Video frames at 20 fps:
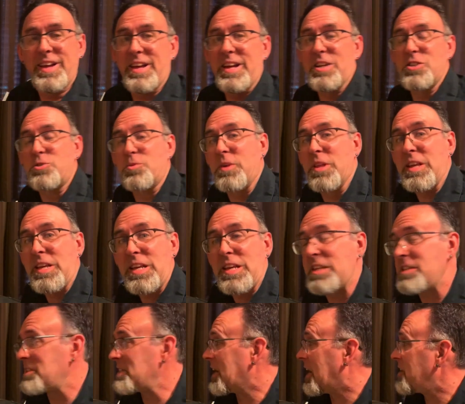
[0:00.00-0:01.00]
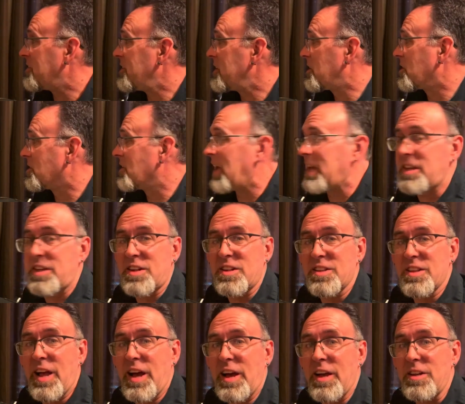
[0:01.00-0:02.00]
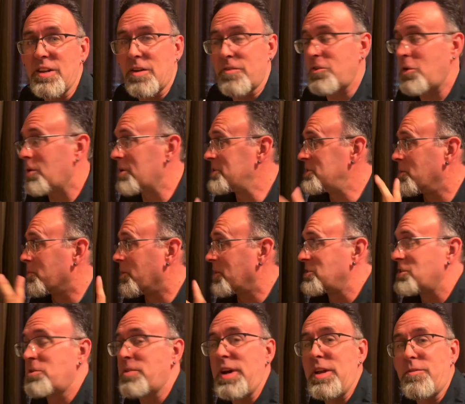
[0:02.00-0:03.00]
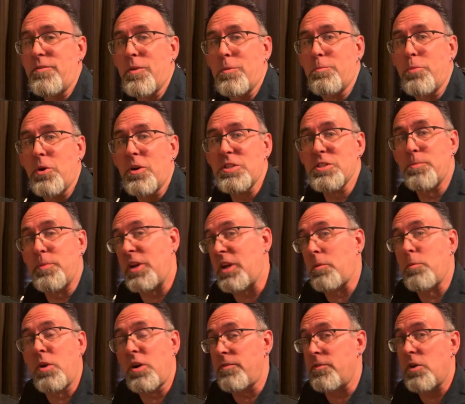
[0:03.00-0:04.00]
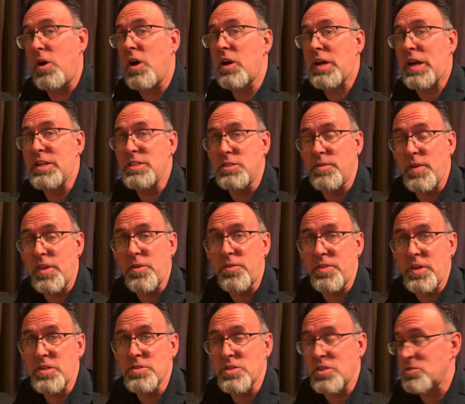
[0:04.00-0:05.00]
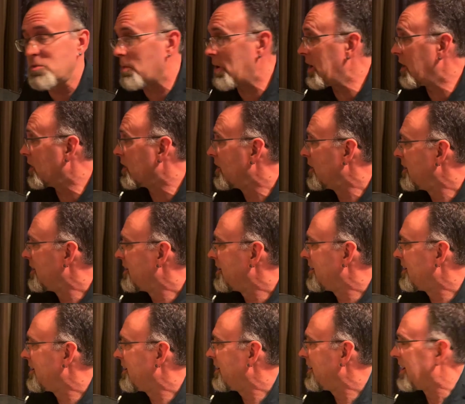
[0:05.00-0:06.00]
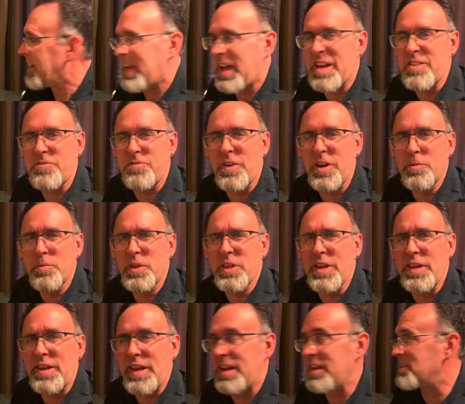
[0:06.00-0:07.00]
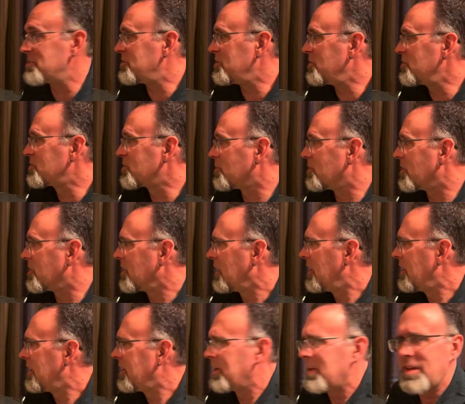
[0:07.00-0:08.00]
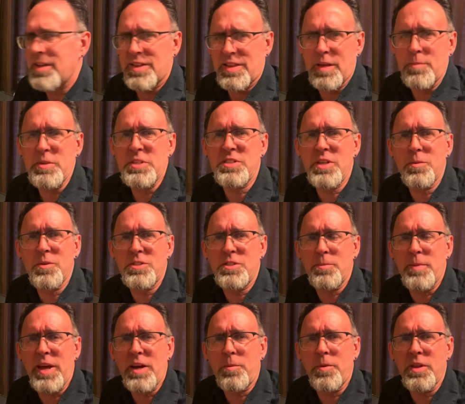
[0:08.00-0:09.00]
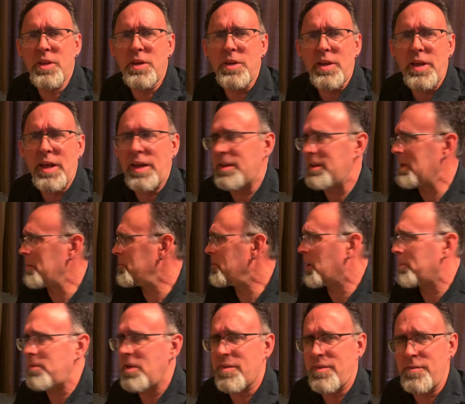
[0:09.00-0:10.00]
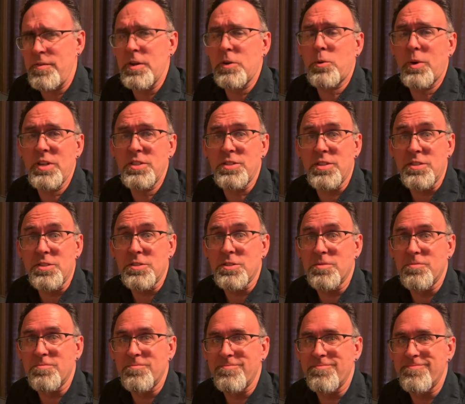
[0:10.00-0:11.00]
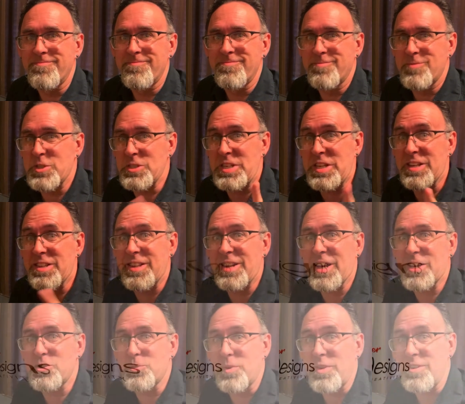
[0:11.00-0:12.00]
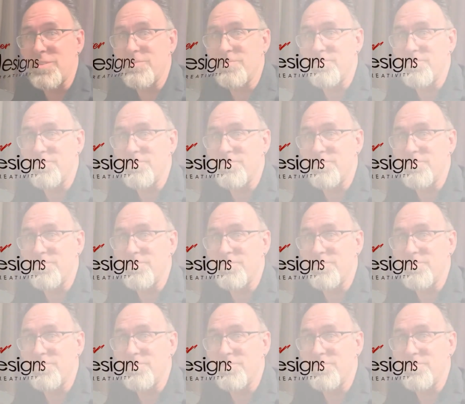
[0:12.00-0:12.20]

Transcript: It's really easy. I think you'll like it a lot. Of course, it works great for books, but it can work for all kinds of other things as well. Have fun with it, and as usual, let me see what you make with it and hit me up behind your questions. See you in the next one.